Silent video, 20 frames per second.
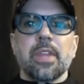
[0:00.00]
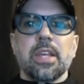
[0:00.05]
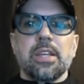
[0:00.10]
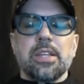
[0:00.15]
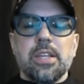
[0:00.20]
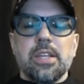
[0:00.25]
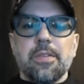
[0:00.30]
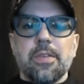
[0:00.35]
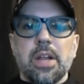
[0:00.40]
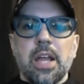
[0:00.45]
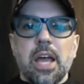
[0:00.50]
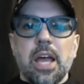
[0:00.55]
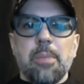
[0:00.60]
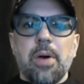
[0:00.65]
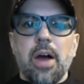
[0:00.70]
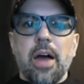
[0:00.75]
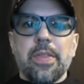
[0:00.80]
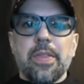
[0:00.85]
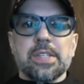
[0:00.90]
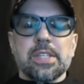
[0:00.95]
different
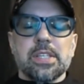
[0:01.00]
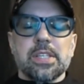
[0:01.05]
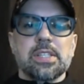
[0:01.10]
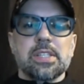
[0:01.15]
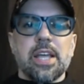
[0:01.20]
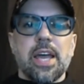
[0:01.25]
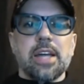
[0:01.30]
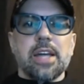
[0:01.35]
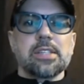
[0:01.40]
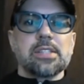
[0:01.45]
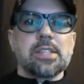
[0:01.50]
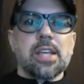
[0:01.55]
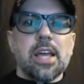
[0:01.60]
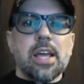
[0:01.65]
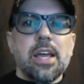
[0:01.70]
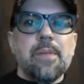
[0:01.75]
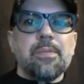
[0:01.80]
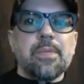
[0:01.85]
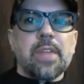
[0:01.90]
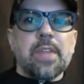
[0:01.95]
hypothesis tests
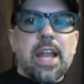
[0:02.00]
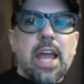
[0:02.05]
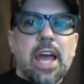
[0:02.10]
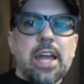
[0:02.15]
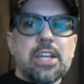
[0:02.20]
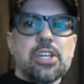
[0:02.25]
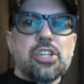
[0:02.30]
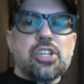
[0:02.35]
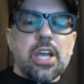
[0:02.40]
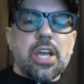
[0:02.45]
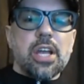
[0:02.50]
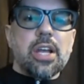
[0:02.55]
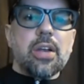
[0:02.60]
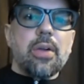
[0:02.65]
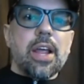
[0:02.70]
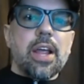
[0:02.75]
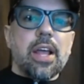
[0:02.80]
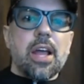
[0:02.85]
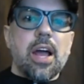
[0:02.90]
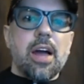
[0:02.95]
and how to
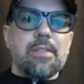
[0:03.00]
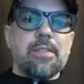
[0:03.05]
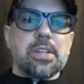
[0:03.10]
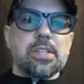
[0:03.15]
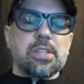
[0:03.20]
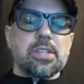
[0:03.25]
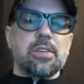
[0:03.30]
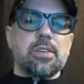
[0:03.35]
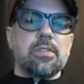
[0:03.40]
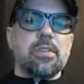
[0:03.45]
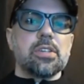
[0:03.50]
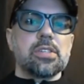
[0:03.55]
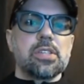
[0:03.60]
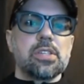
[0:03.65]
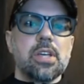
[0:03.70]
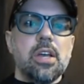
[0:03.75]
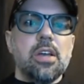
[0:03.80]
generate confidence intervals